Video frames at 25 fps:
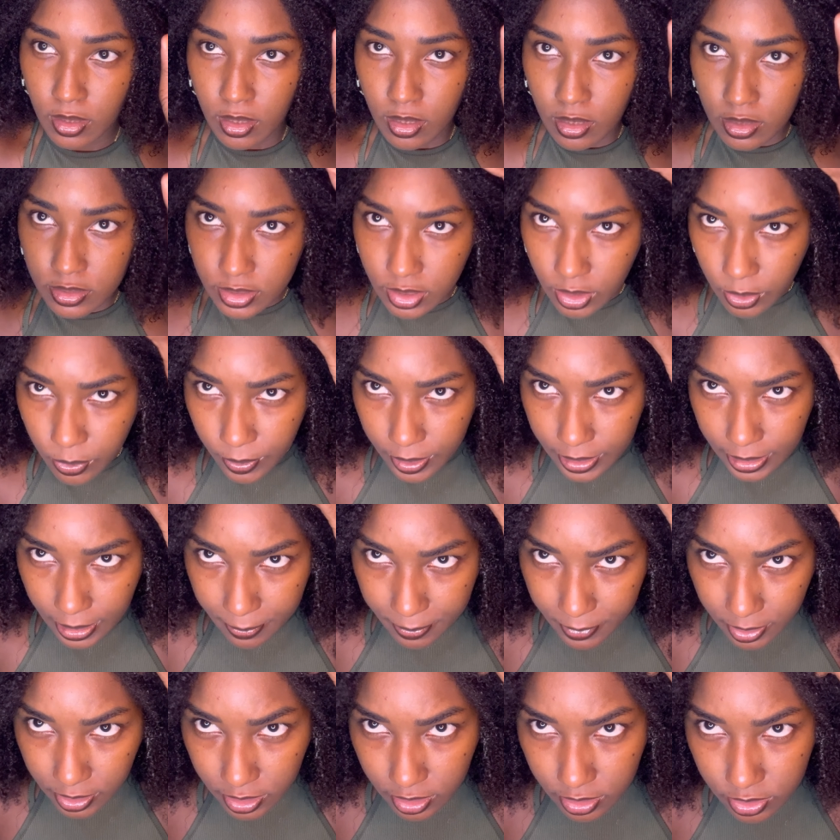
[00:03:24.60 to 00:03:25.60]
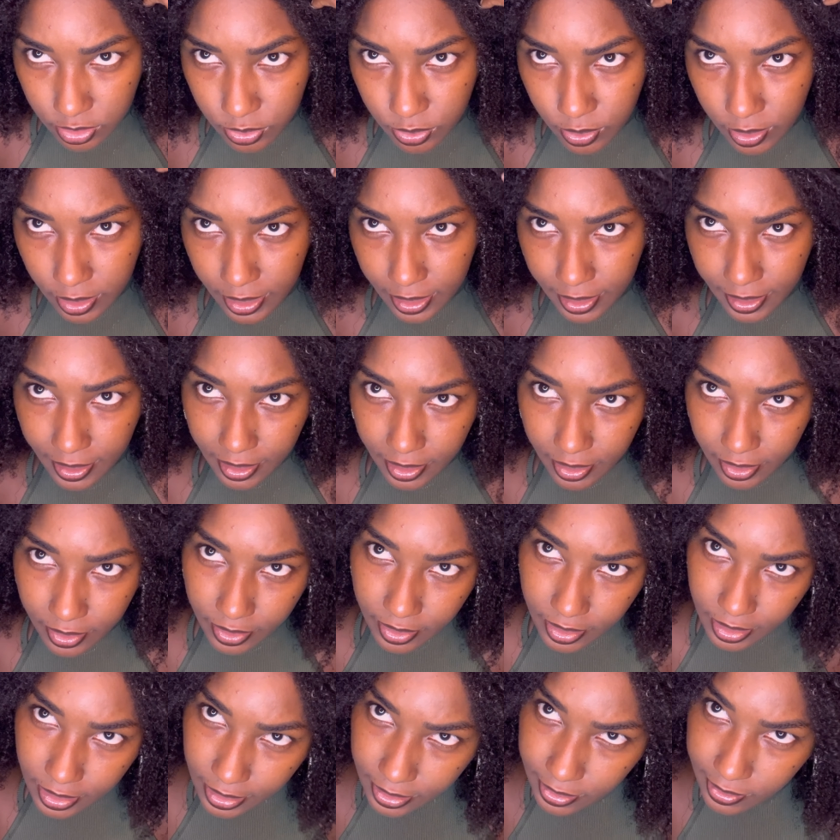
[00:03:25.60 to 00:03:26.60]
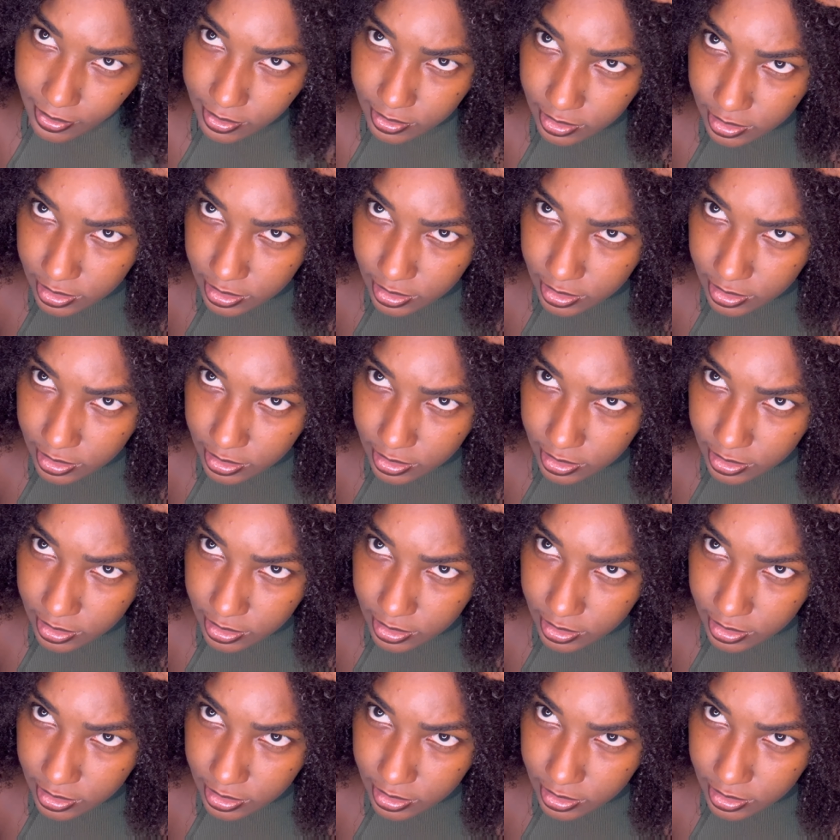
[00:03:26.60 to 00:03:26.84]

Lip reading: So what I'm gonna do here is,